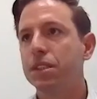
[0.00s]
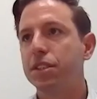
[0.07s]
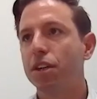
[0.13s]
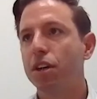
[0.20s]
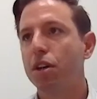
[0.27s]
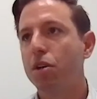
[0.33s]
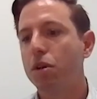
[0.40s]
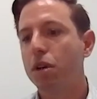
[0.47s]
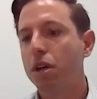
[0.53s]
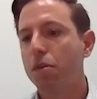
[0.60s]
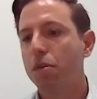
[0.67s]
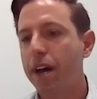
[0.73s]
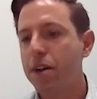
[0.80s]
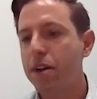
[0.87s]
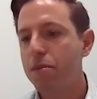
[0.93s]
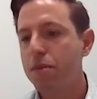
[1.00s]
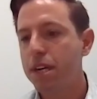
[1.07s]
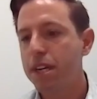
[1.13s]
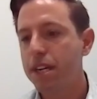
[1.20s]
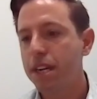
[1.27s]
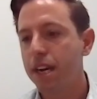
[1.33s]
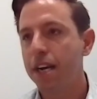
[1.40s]
So why don't
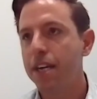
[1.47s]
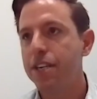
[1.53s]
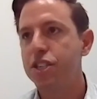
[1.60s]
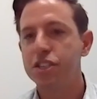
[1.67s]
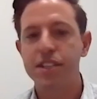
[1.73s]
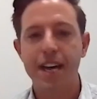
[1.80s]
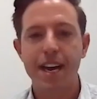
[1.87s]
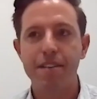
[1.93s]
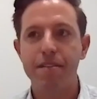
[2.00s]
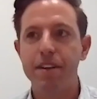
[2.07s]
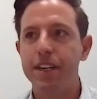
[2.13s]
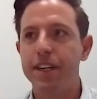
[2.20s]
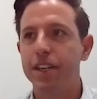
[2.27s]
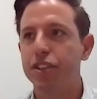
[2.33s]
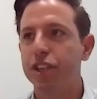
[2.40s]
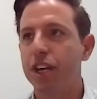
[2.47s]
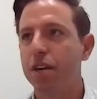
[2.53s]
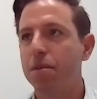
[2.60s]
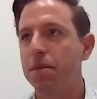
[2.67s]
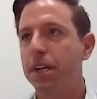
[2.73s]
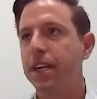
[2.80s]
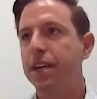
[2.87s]
we just dive in here,
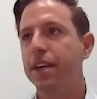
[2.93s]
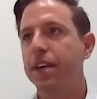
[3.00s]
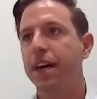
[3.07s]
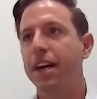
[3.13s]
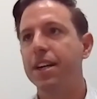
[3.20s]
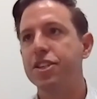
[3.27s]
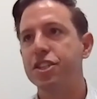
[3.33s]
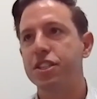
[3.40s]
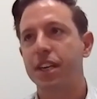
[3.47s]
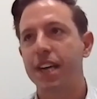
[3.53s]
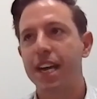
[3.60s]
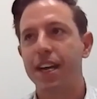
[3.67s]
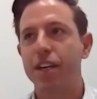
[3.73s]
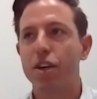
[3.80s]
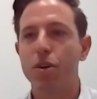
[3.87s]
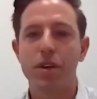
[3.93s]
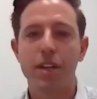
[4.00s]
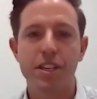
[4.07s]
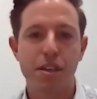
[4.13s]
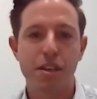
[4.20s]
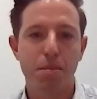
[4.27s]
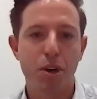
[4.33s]
gentlemen, just kind of going
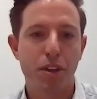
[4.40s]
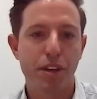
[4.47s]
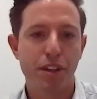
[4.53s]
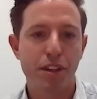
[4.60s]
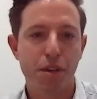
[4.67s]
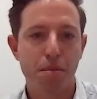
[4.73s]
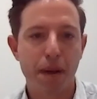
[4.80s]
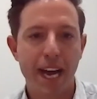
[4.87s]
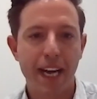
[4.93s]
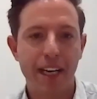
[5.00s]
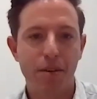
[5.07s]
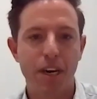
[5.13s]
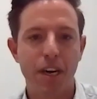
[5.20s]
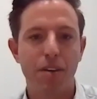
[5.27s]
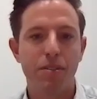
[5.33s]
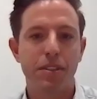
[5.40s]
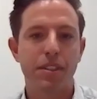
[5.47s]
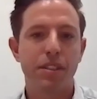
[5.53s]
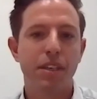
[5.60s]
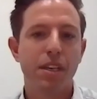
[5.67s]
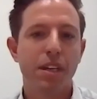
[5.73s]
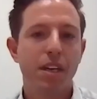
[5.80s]
into both of your
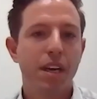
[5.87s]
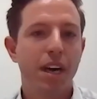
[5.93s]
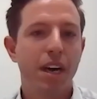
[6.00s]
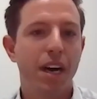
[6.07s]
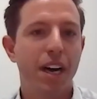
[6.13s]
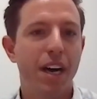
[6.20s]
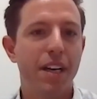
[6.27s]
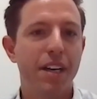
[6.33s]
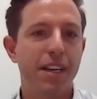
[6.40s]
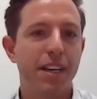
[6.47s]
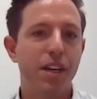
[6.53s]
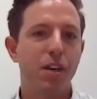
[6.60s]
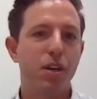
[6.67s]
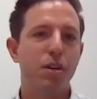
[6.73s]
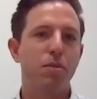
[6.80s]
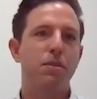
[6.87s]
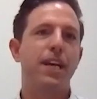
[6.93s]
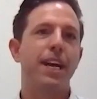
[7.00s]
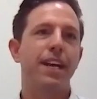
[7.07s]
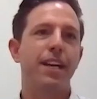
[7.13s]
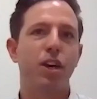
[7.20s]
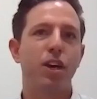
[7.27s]
backgrounds,
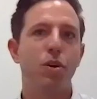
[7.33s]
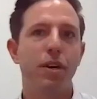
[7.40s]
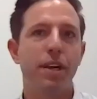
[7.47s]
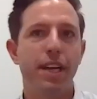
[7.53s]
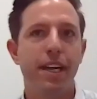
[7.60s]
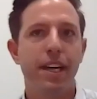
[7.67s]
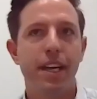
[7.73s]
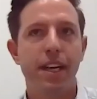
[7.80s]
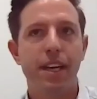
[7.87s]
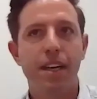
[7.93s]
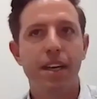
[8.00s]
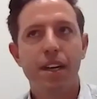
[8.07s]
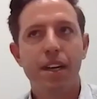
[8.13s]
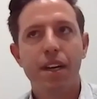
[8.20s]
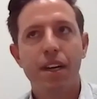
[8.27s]
kind of going in,